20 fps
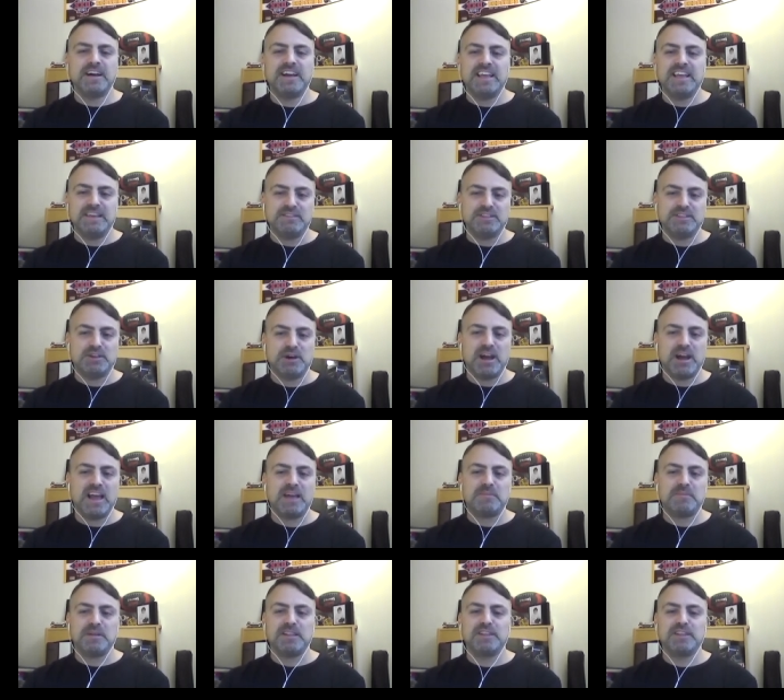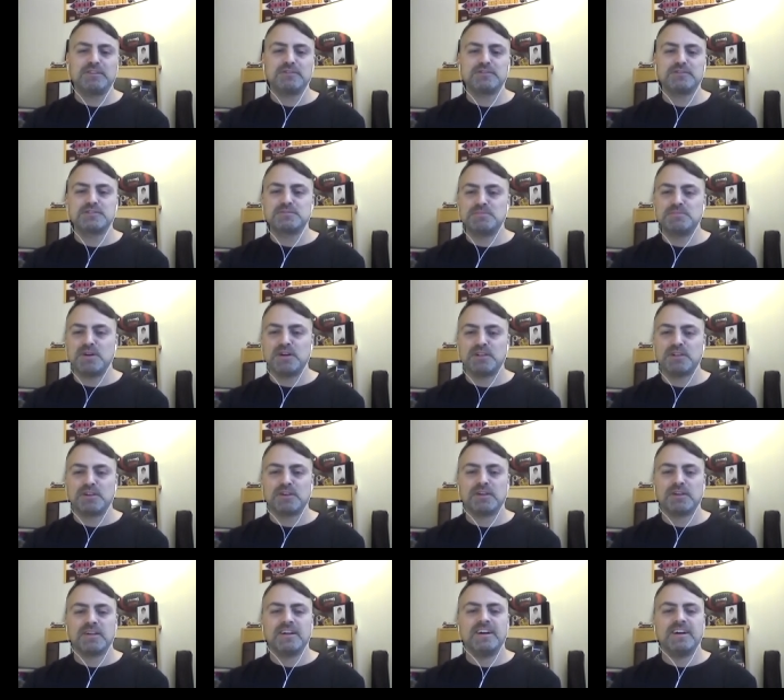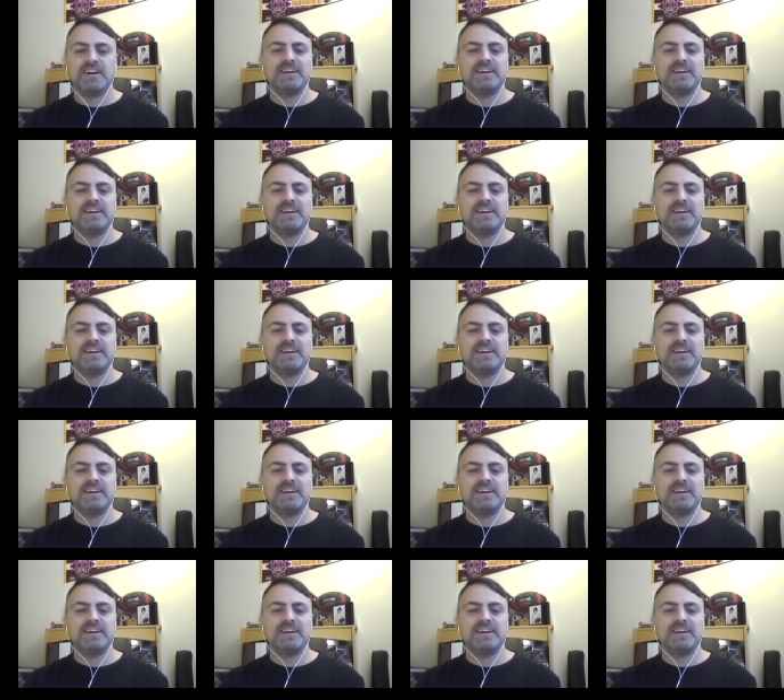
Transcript: even though I am a little smaller.